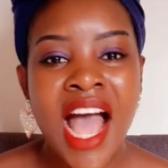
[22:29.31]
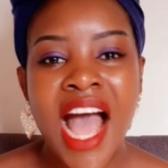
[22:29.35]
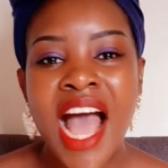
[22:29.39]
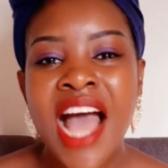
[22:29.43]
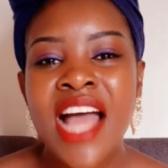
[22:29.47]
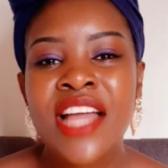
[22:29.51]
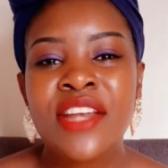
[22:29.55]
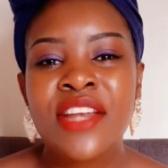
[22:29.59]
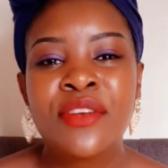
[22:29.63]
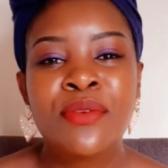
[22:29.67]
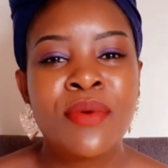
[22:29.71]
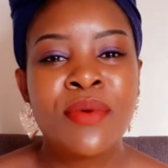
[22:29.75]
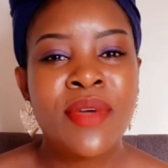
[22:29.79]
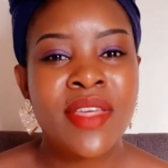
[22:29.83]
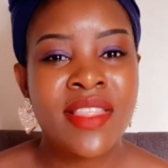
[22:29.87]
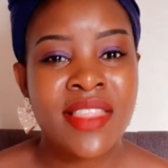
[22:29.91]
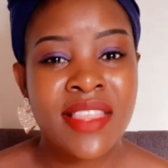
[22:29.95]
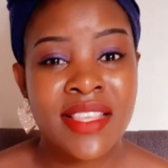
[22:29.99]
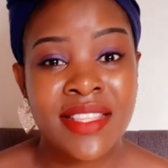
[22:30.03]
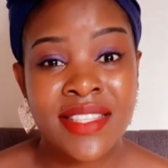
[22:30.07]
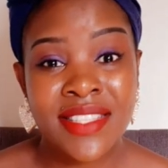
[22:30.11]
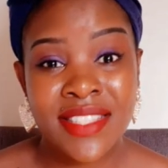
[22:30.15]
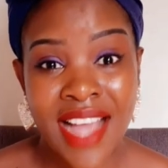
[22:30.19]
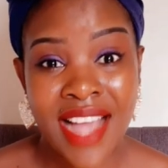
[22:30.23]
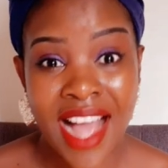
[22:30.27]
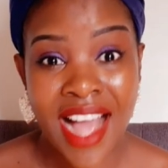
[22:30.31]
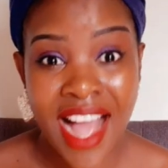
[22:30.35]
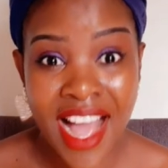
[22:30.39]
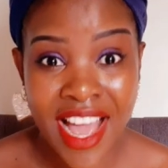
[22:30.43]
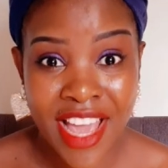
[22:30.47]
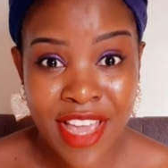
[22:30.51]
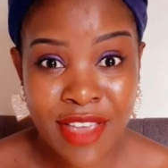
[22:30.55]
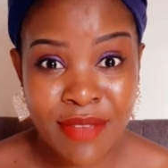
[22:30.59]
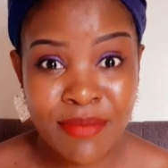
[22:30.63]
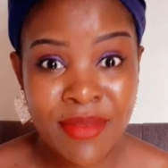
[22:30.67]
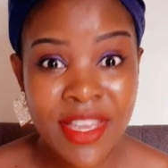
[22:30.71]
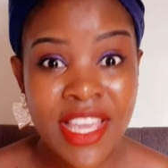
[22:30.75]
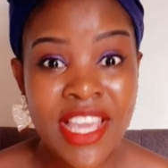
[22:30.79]
And with
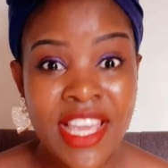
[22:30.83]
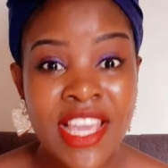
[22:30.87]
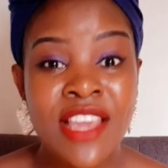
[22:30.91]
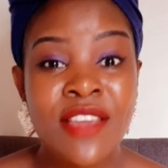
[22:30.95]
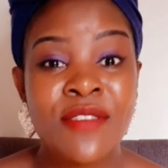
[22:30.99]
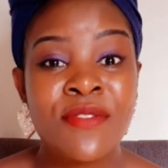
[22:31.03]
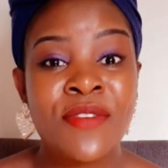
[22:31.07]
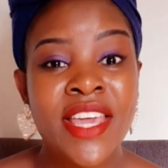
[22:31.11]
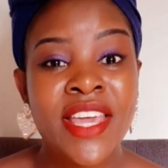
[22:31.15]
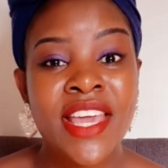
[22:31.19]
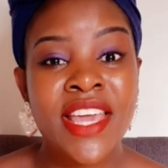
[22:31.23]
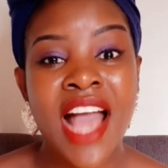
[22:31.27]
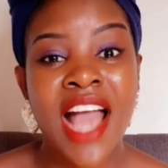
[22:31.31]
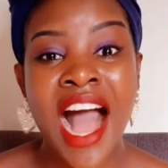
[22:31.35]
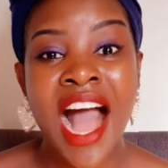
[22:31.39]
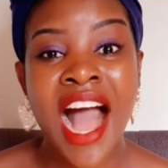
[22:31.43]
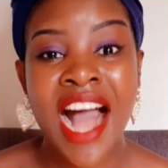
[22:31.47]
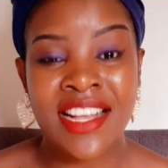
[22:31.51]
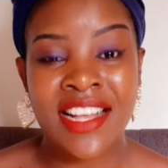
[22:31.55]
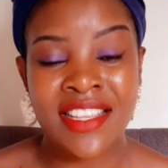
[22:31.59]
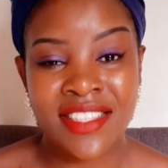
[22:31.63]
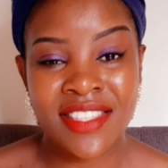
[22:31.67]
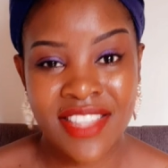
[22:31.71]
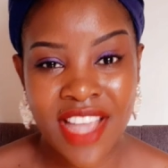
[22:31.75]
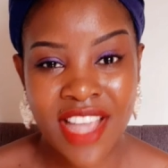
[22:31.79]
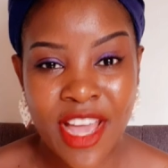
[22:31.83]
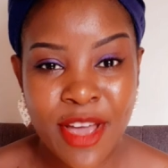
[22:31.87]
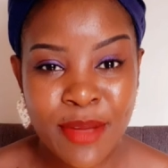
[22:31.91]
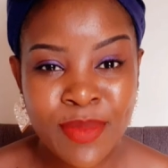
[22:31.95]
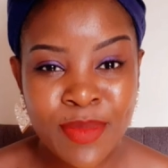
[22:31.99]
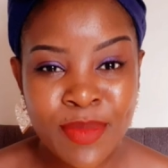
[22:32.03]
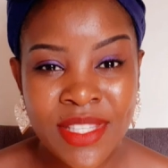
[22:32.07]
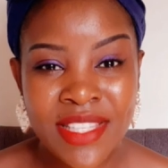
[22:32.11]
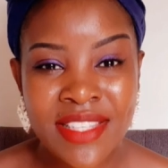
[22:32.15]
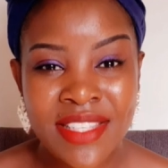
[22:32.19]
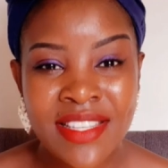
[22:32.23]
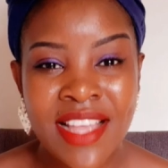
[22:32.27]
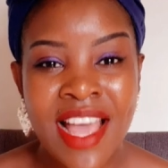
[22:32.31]
time, if he
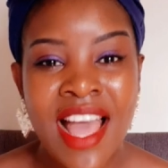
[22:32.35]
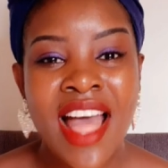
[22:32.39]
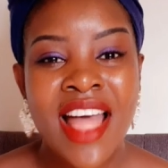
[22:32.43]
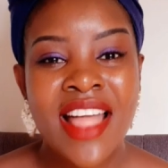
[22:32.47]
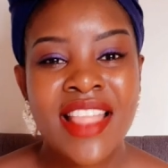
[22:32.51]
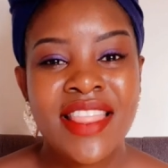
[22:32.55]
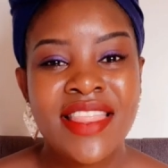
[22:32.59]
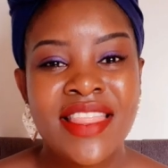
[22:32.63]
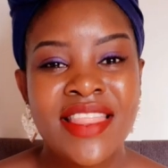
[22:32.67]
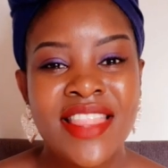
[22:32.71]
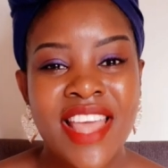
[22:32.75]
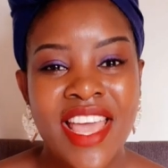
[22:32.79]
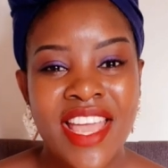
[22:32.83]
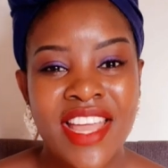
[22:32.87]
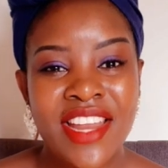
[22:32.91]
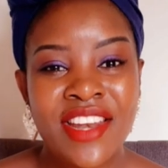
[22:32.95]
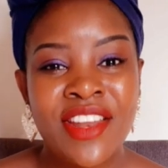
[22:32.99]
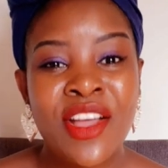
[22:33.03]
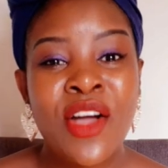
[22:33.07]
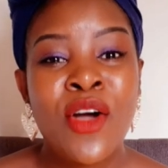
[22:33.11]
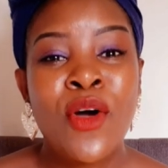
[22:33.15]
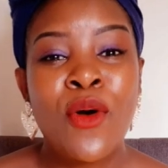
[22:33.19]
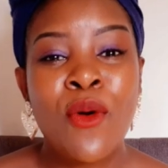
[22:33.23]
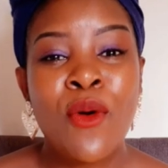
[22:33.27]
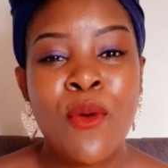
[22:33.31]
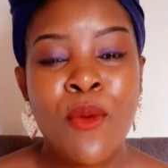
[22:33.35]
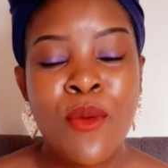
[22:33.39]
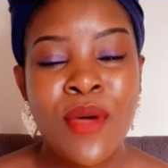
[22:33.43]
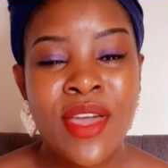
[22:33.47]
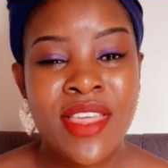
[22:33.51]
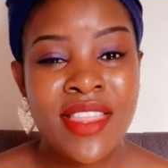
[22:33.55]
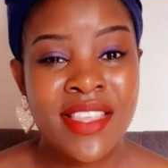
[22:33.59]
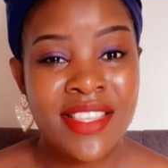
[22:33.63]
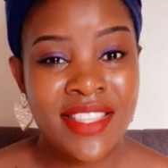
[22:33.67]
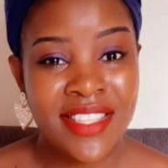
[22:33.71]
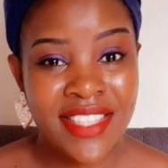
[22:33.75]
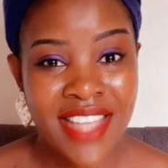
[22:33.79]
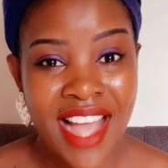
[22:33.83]
accepts, then
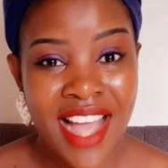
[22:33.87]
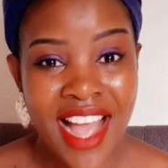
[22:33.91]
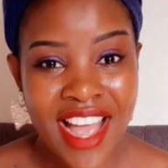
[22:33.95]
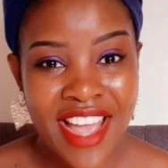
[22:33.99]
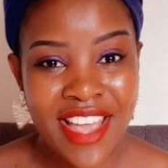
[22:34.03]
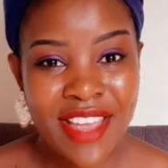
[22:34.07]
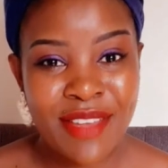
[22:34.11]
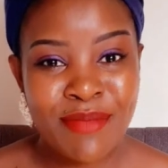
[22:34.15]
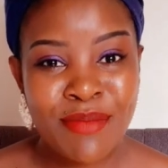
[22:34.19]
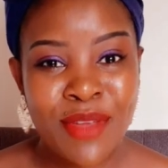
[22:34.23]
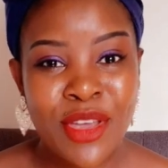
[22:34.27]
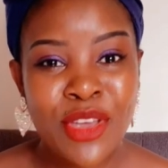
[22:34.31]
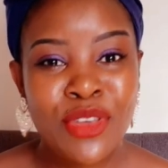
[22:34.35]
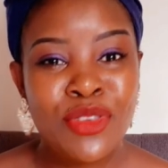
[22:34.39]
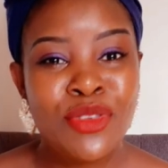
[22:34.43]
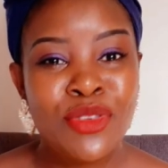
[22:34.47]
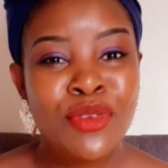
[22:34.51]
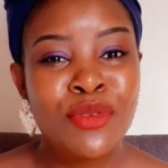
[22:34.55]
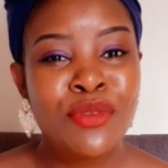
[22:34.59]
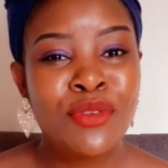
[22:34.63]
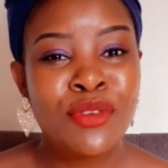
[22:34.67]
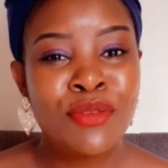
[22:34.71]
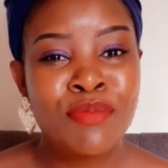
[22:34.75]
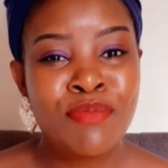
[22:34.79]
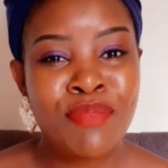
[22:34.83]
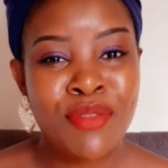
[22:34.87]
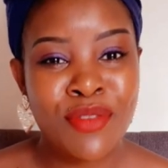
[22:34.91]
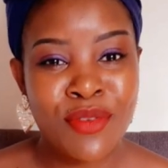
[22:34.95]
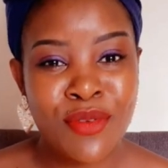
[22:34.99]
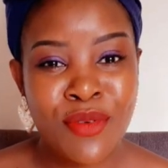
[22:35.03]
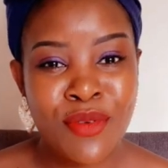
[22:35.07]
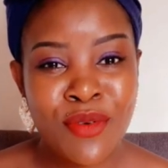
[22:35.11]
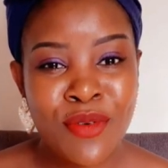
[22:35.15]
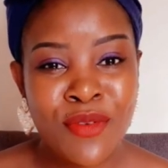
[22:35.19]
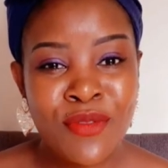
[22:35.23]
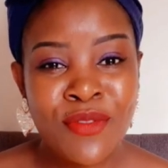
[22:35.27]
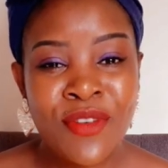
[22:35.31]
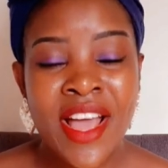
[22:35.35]
with time you will
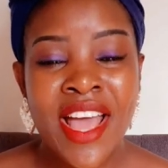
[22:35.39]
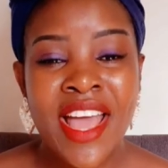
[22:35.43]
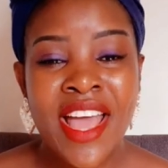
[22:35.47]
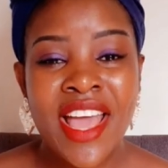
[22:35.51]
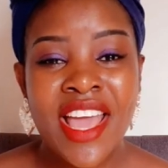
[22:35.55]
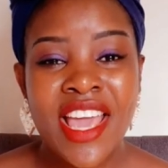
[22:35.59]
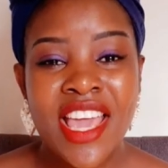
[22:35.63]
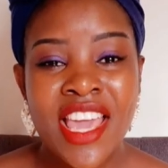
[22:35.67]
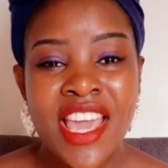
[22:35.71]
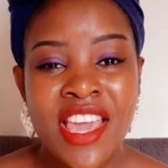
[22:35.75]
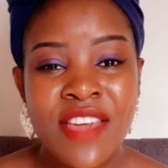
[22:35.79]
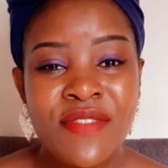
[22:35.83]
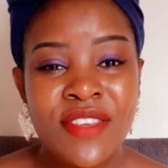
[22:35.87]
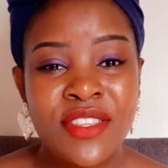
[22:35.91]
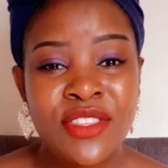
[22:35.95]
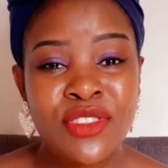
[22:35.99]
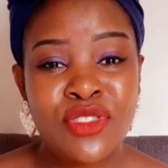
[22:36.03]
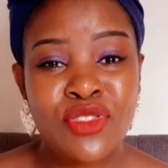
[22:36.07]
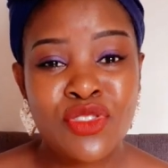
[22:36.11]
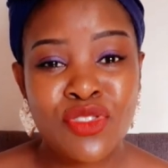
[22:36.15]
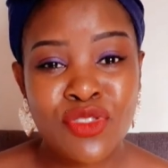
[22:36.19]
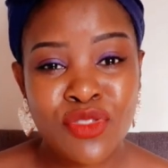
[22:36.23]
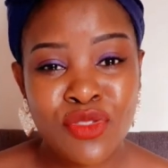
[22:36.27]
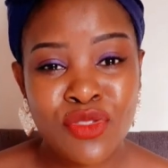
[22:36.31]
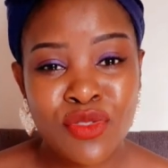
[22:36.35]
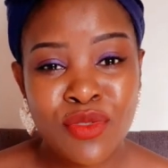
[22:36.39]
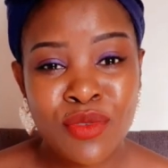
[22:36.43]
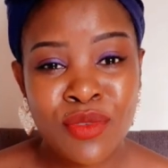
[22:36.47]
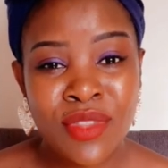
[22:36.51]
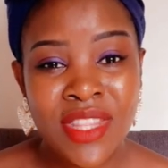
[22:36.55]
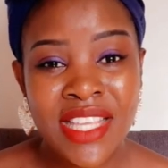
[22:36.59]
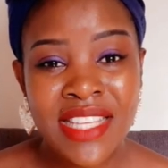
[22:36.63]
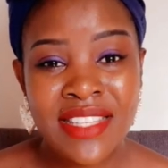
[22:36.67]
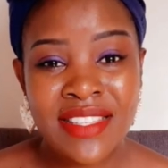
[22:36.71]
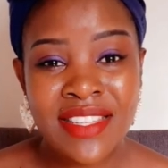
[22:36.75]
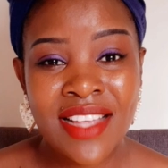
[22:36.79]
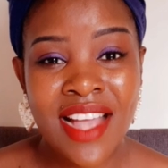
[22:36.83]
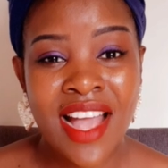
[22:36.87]
prove if it's true
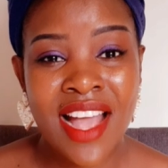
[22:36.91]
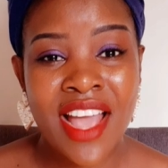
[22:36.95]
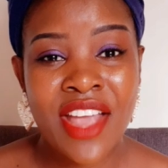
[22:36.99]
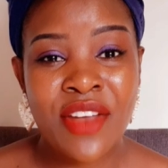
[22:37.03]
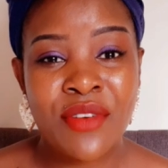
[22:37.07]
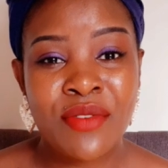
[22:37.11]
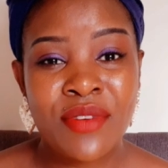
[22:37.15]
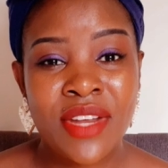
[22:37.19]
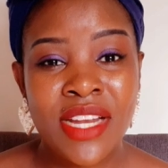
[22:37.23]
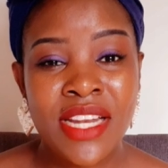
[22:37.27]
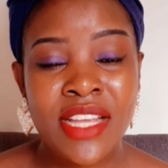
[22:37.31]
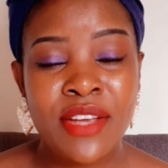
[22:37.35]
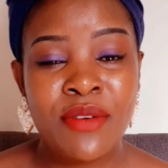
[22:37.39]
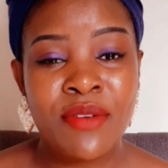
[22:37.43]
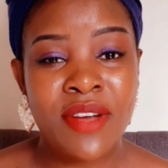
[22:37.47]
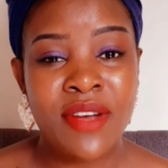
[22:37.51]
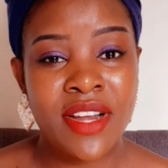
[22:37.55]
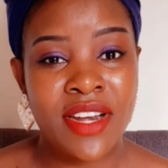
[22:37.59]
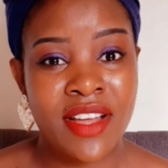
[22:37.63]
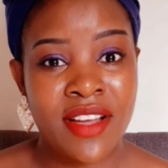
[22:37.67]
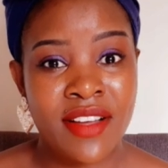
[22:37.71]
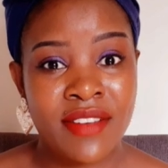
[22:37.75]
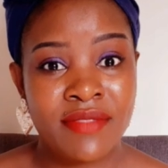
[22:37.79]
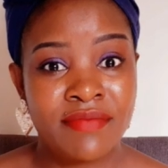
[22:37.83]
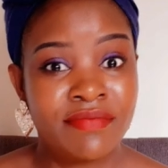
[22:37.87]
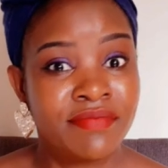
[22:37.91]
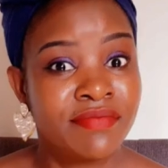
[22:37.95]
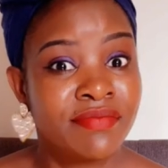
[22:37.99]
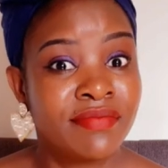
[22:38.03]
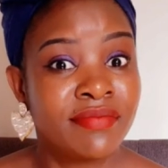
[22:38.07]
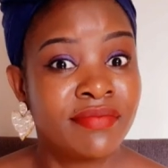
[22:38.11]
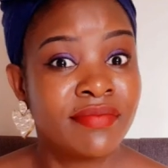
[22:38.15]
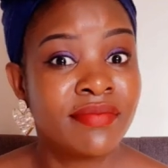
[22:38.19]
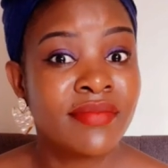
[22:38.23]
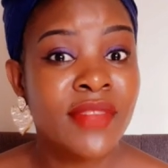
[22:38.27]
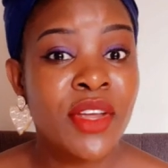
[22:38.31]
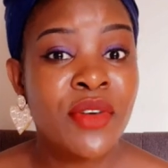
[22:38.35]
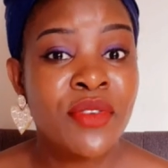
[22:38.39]
this guy really wanna
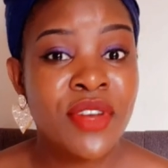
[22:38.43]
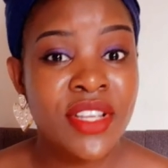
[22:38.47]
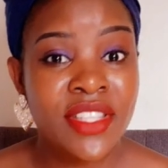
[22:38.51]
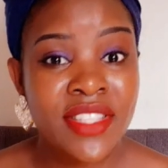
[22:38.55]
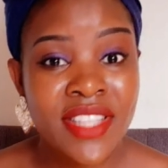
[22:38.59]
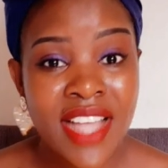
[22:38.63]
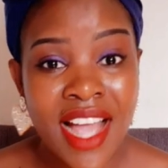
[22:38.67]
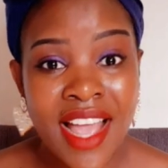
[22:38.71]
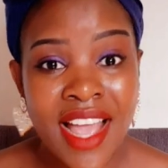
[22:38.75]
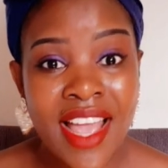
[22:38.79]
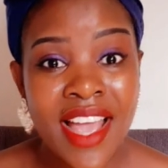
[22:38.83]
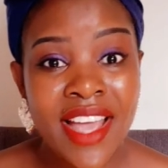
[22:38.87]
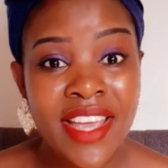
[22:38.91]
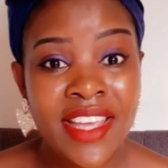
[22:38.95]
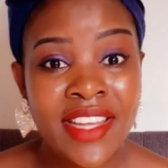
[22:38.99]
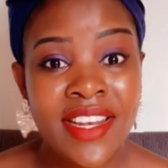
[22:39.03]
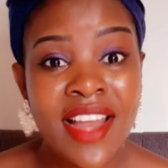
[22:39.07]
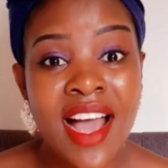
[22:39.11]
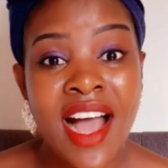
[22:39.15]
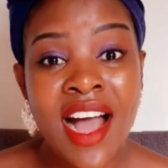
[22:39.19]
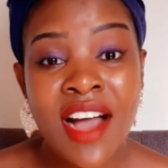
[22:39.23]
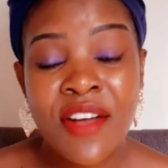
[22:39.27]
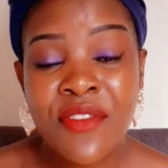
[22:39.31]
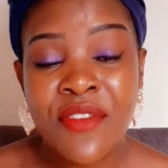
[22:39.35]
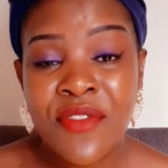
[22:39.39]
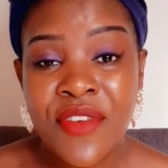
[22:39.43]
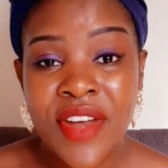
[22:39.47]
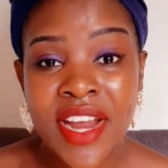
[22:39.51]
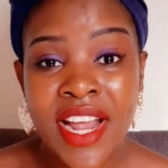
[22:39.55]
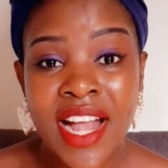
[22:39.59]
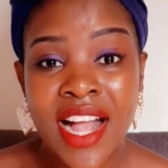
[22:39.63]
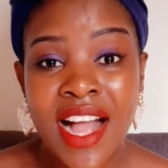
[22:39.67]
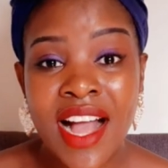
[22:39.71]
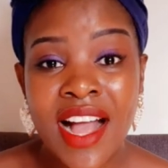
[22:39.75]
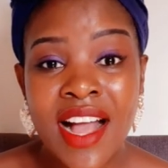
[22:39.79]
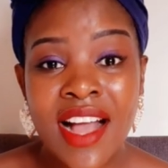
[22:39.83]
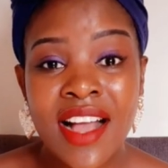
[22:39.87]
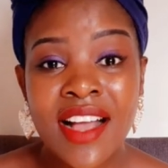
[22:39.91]
retire in
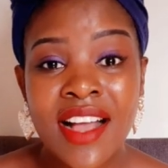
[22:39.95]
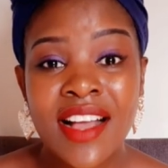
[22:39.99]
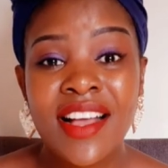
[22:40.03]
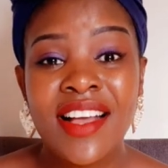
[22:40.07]
Africa